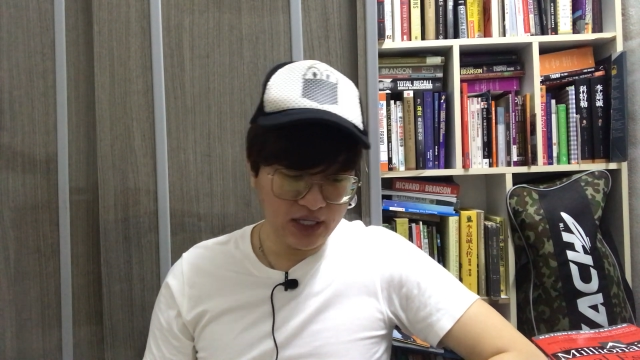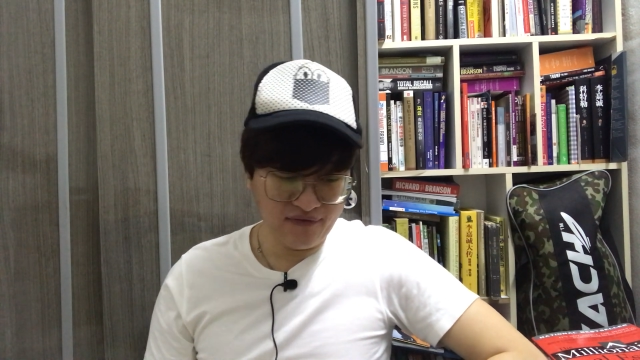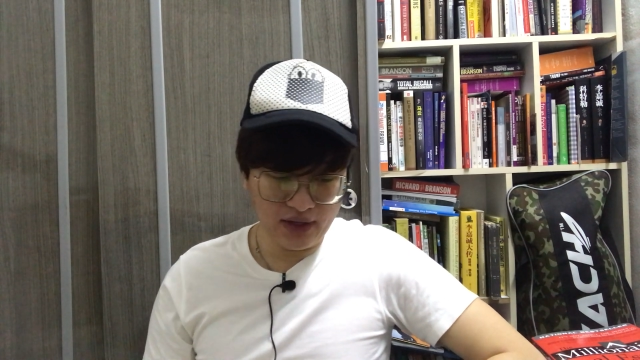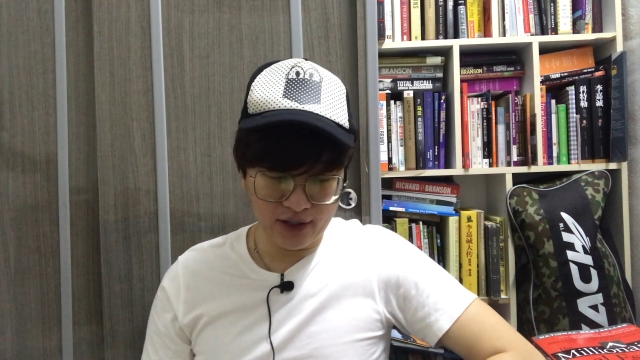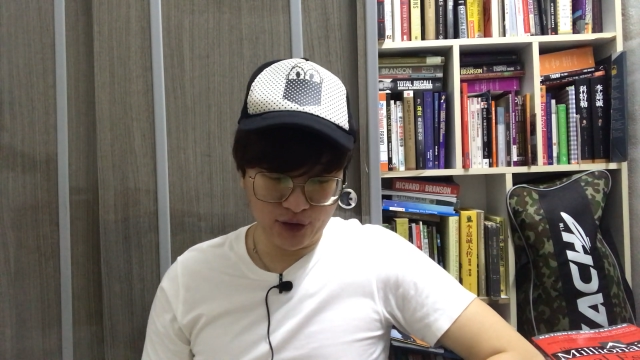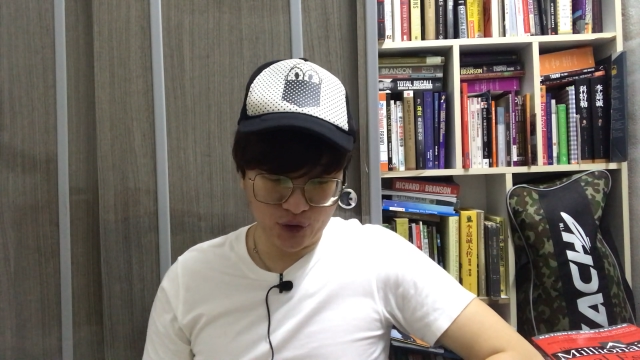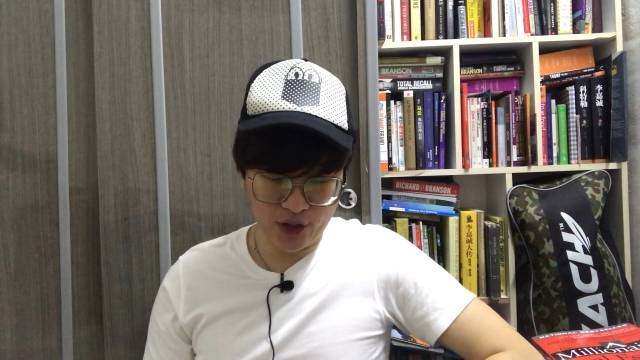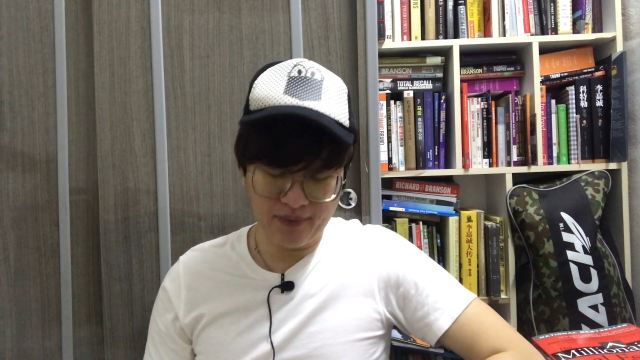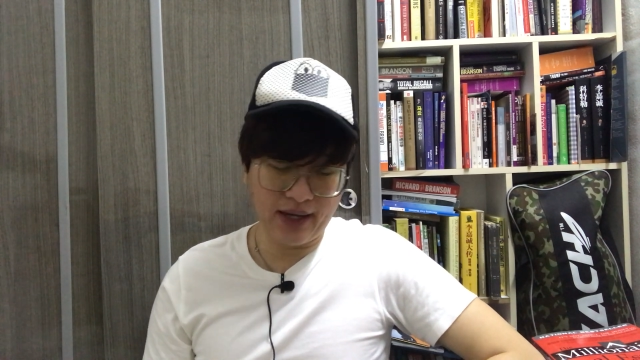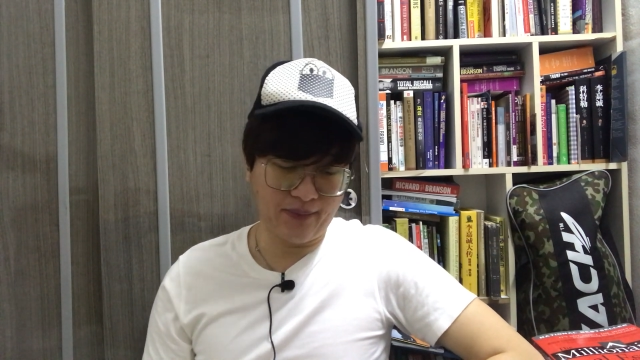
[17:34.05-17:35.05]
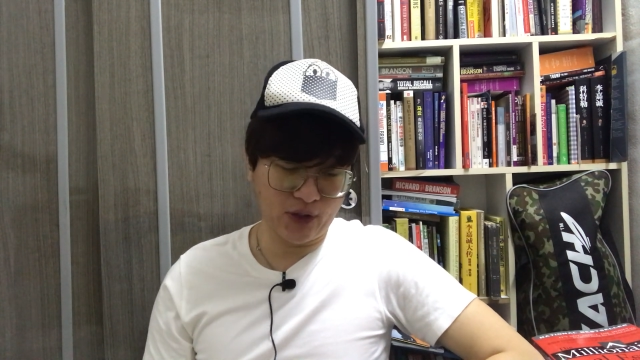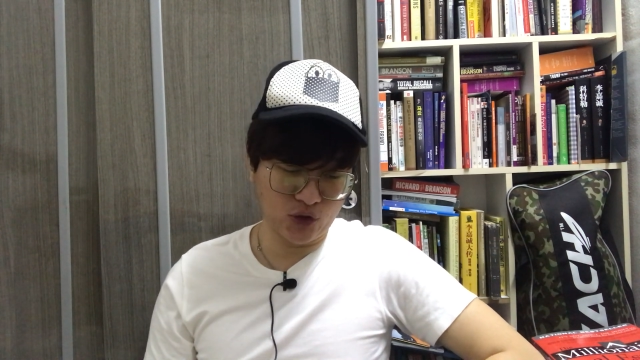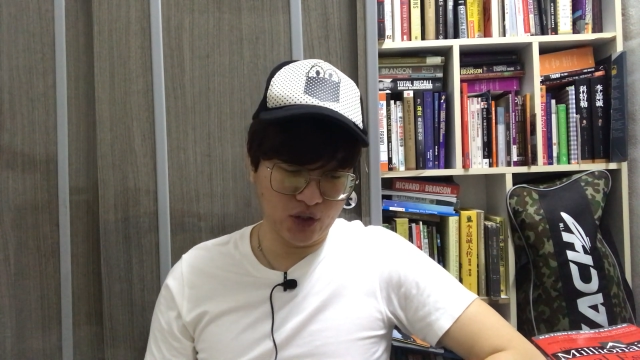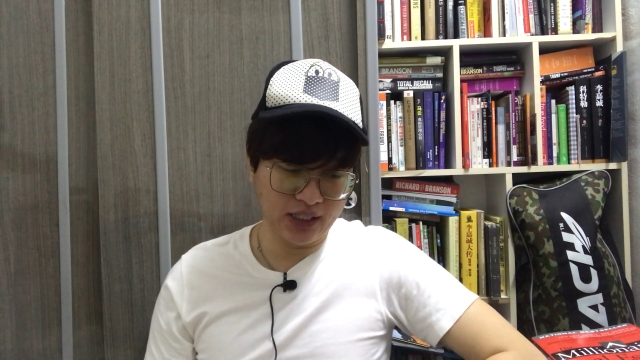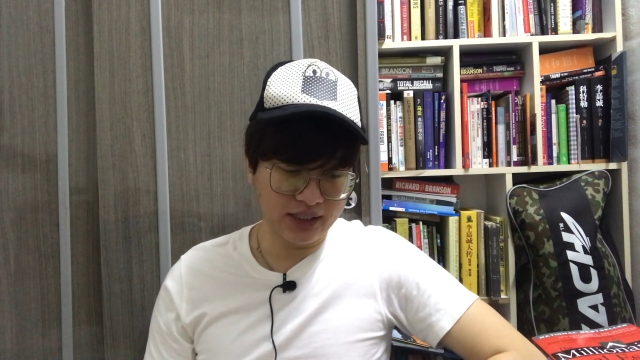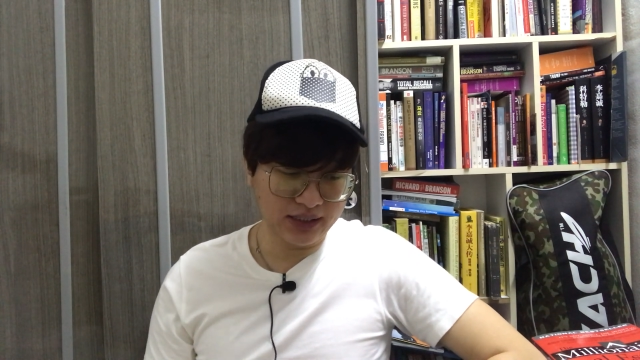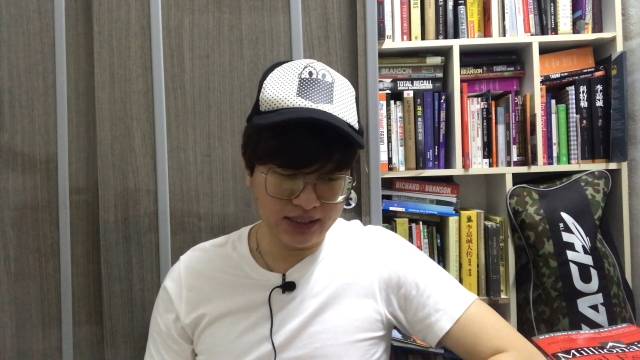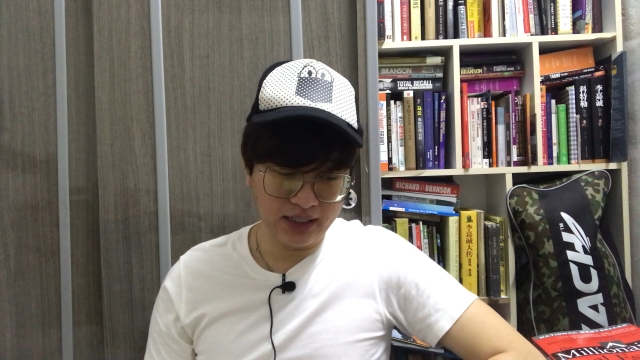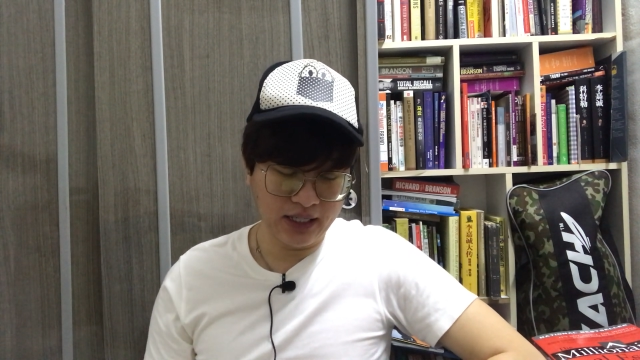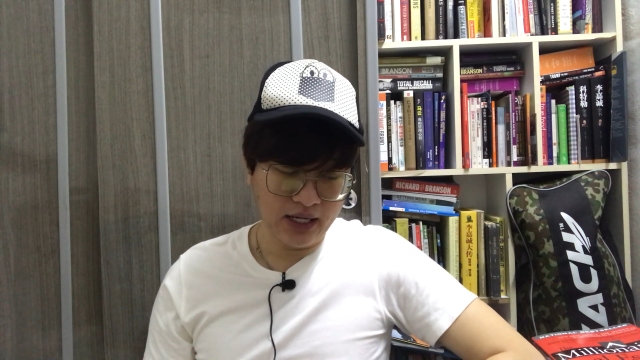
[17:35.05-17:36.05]
give them a script and make sure they
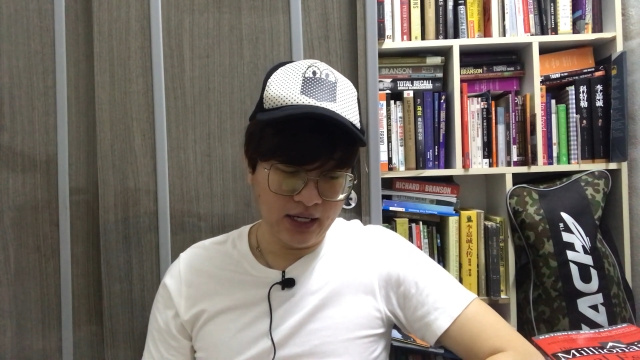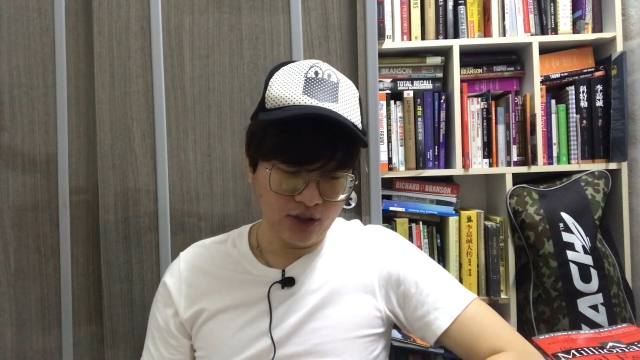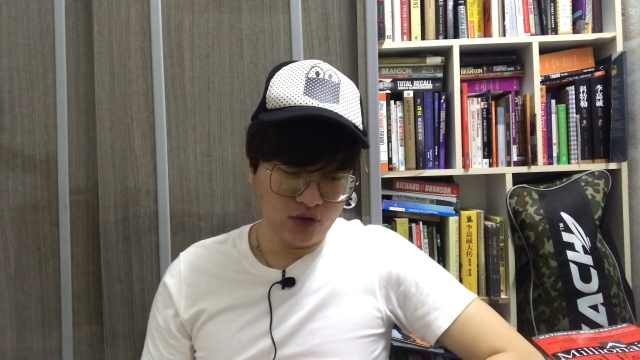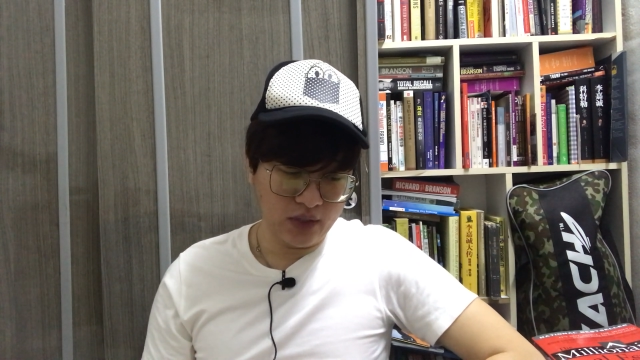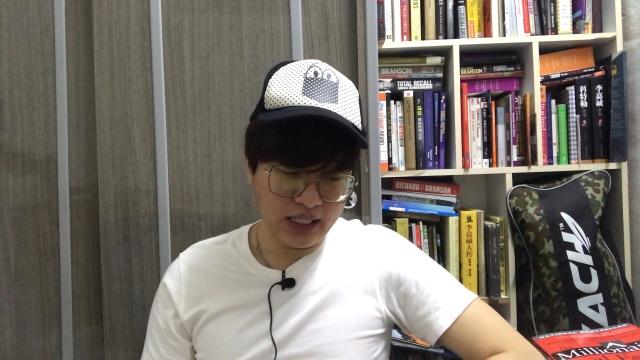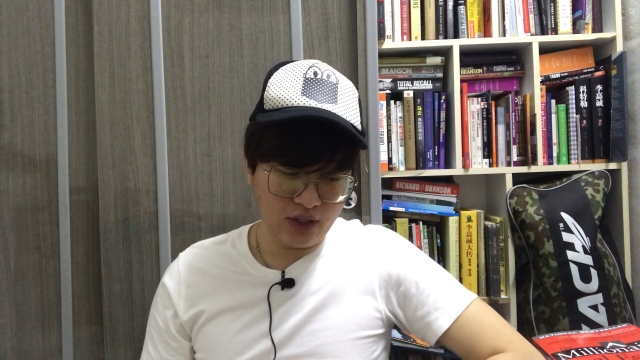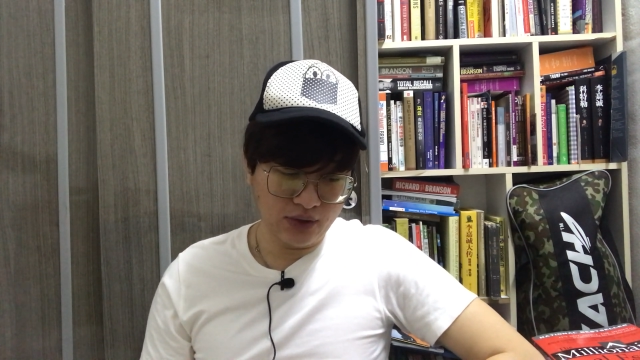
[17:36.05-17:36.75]
stick to it.